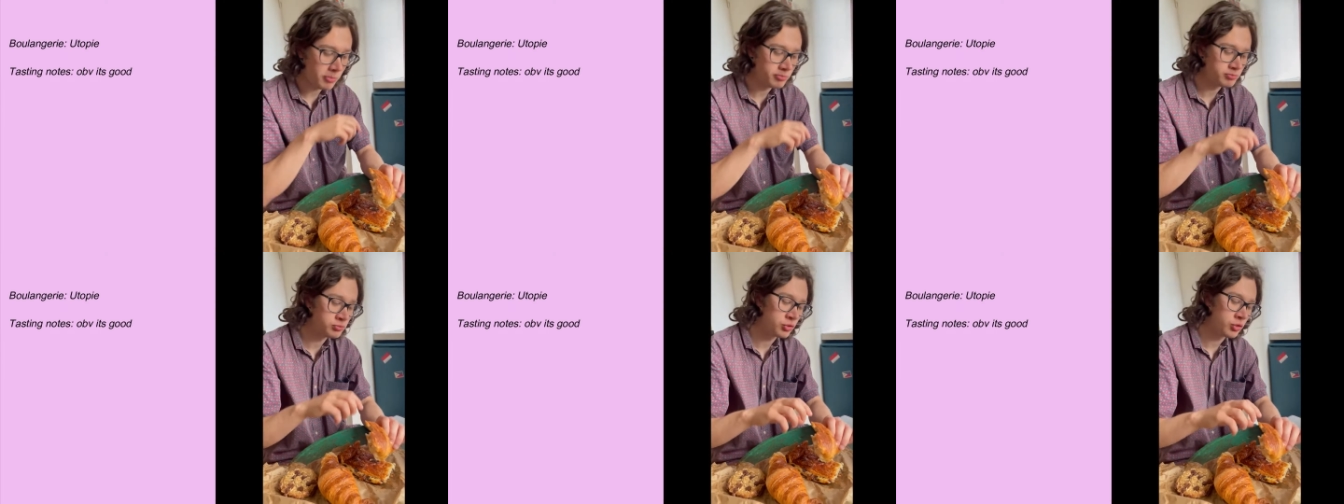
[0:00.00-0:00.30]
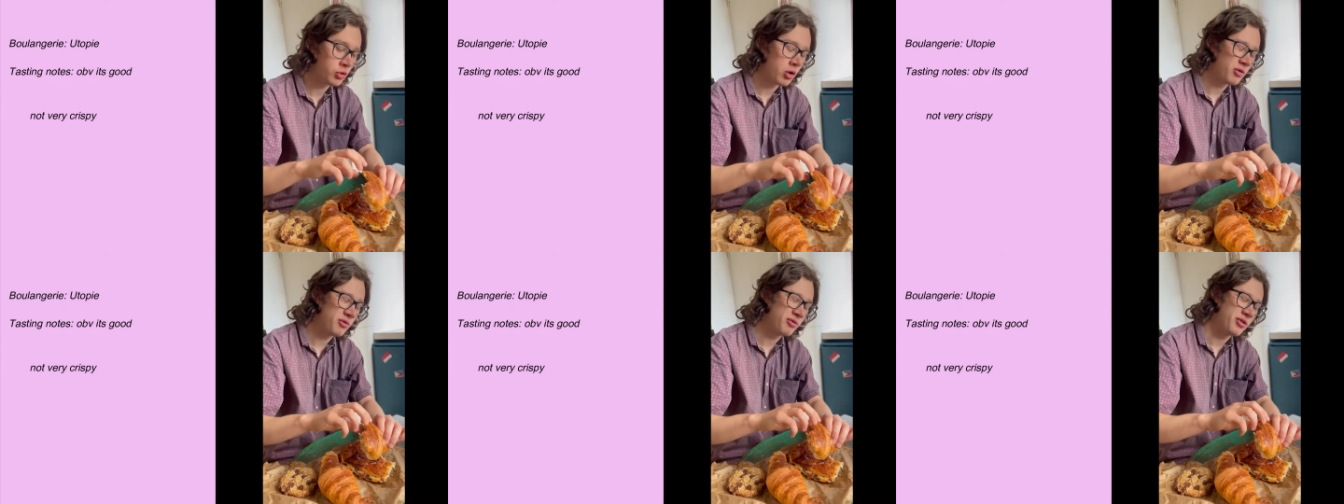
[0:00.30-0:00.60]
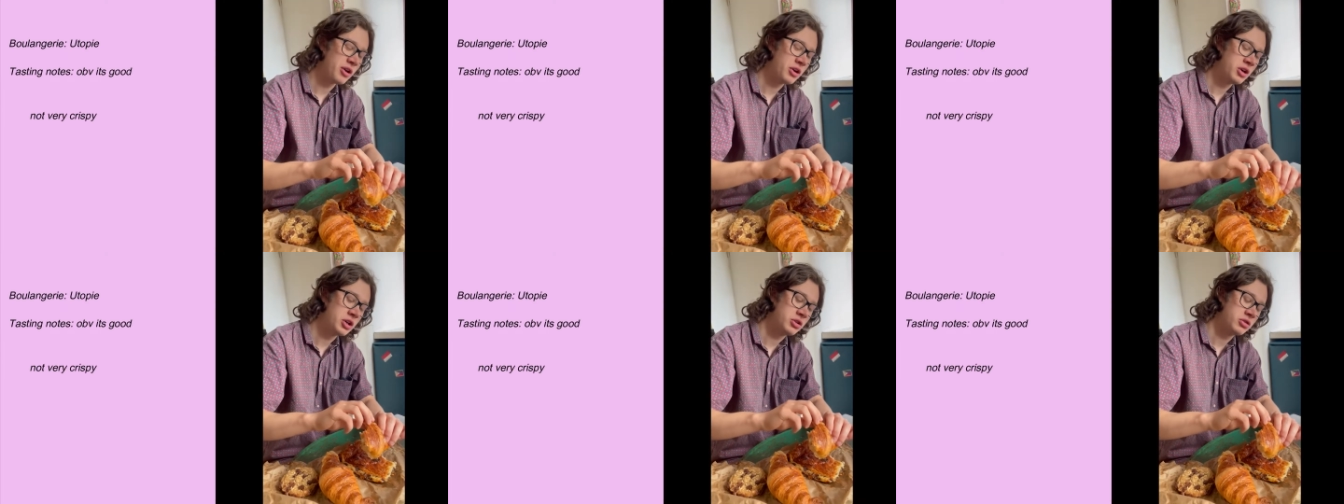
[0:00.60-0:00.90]
Not
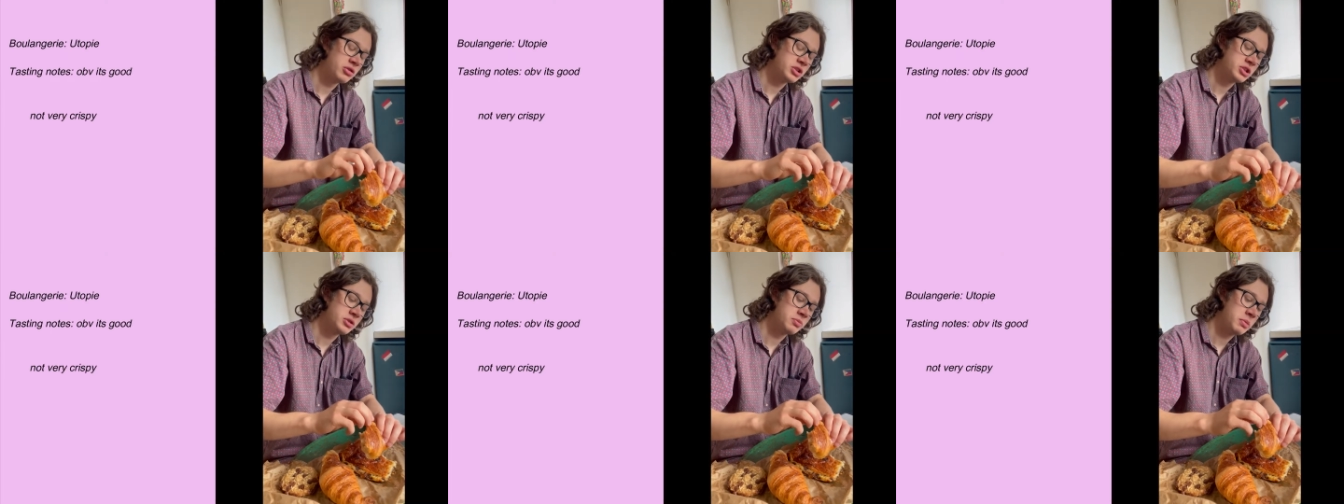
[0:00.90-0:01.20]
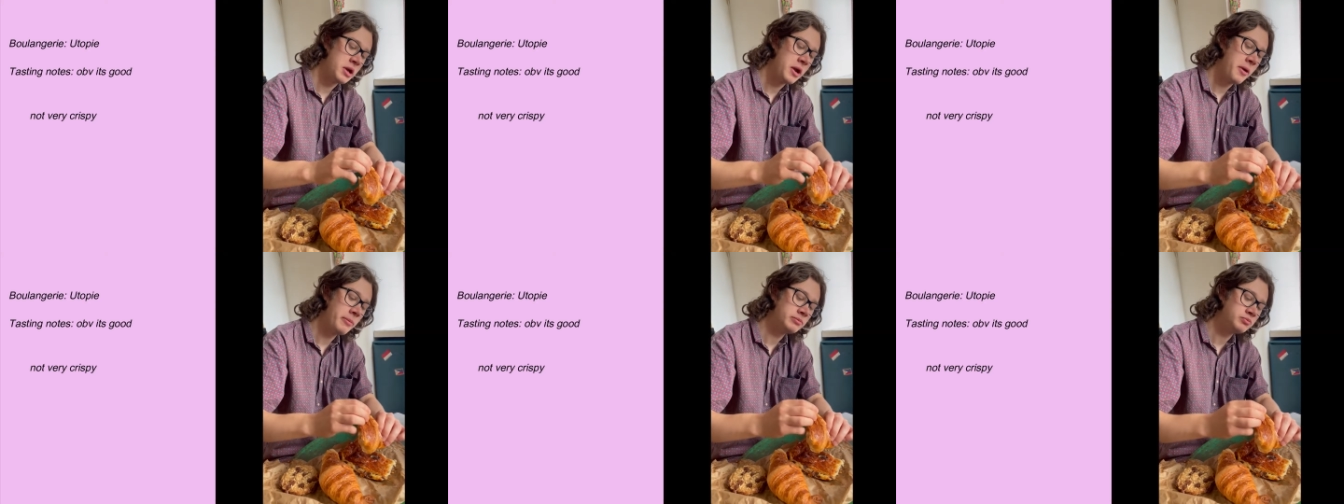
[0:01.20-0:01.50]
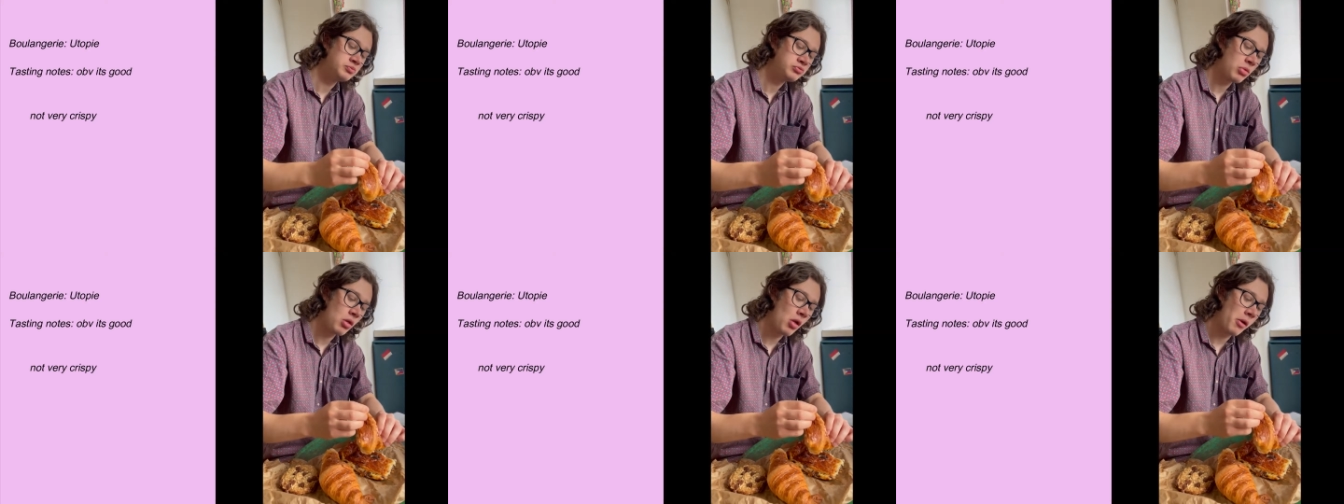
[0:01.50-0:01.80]
very crispy.
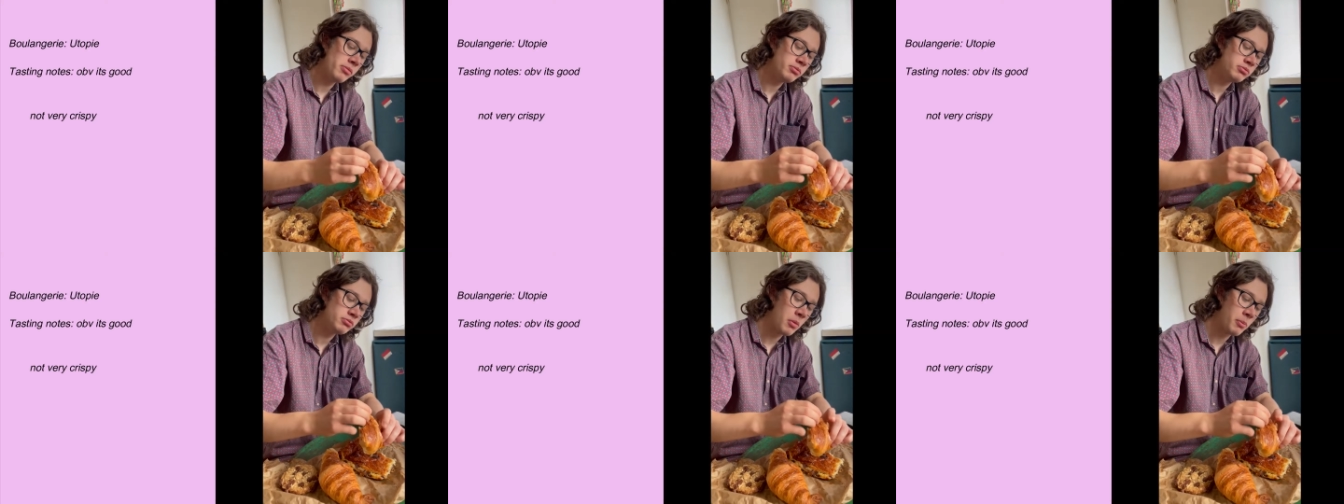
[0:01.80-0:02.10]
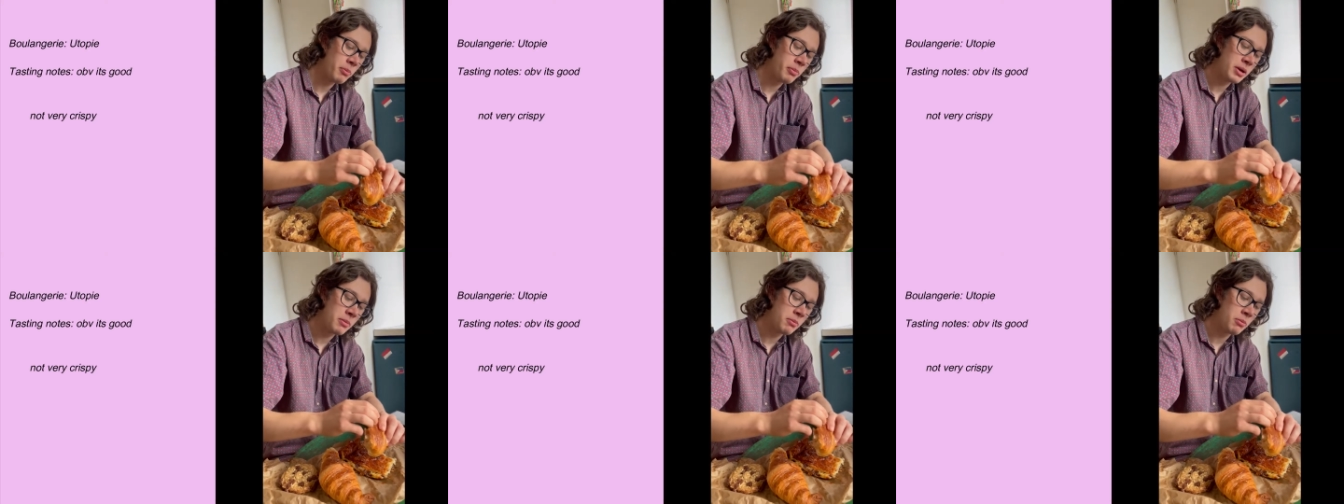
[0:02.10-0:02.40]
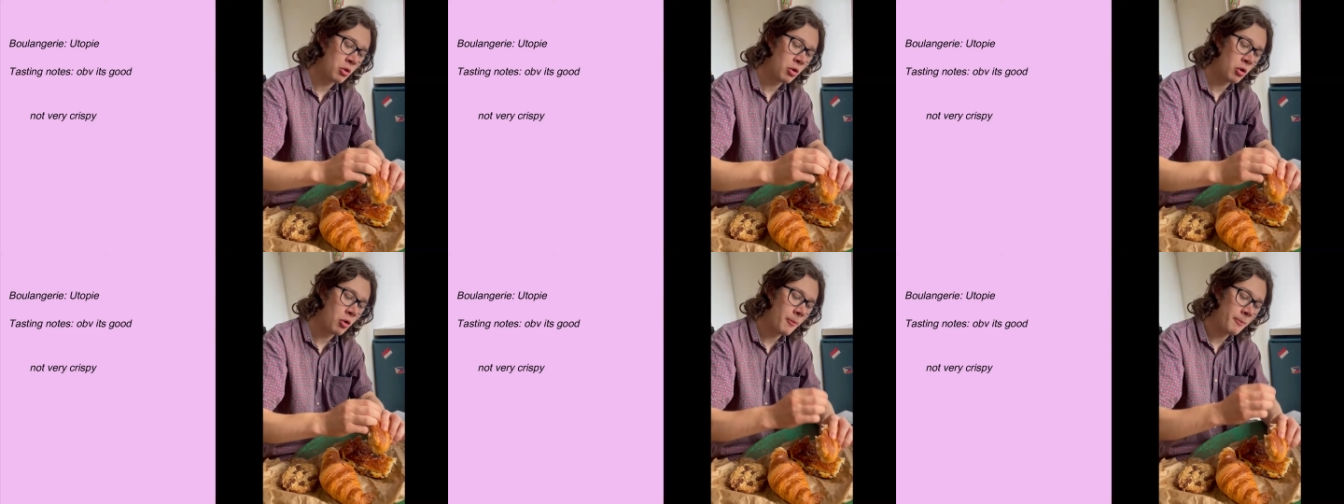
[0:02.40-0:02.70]
Yeah, I can't,
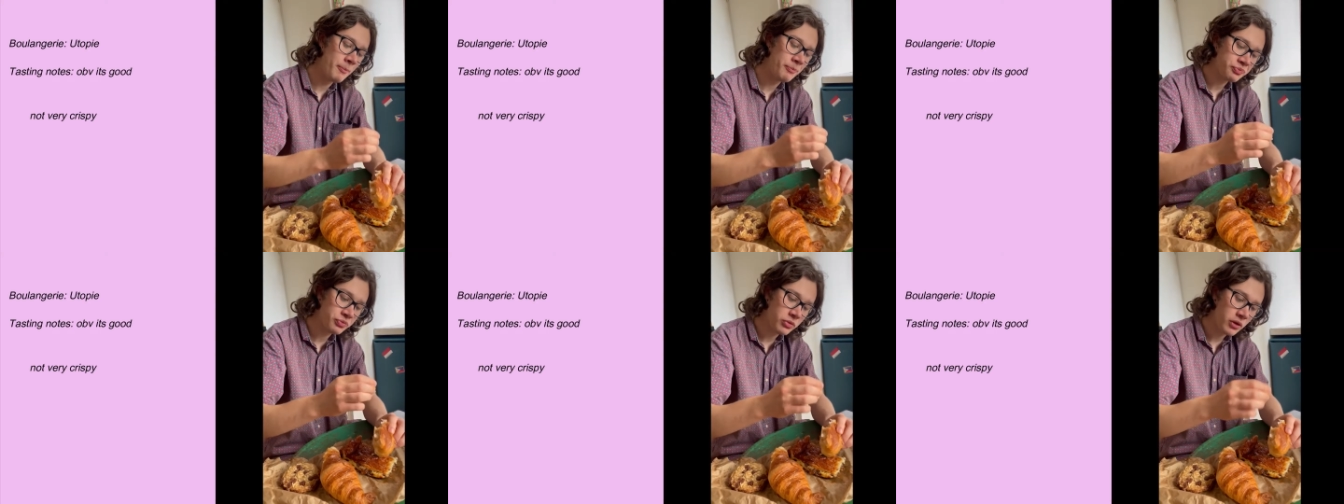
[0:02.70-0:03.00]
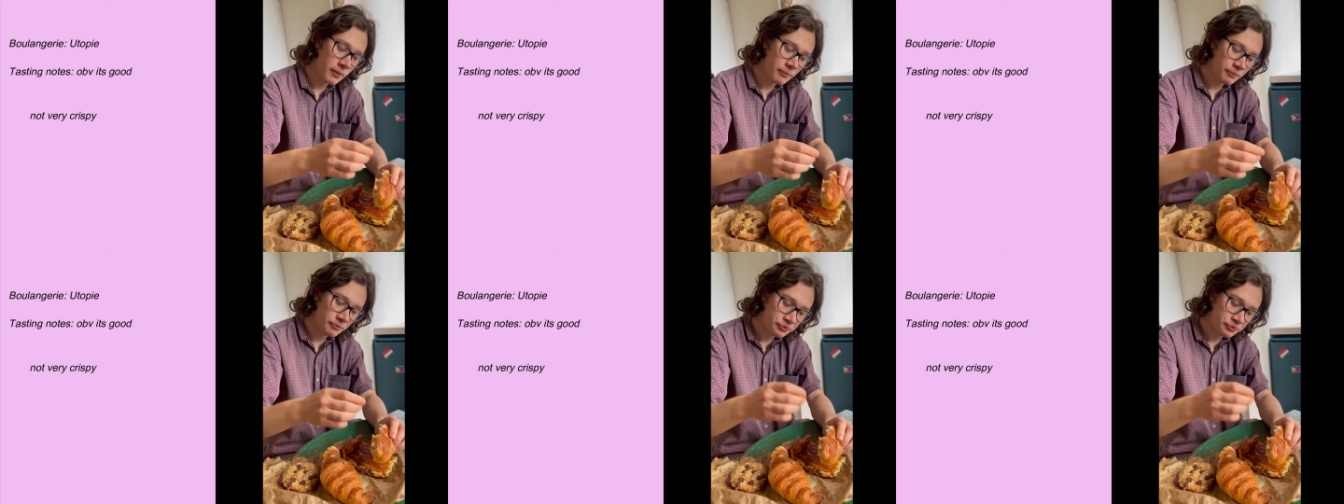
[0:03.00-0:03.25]
more, can't hear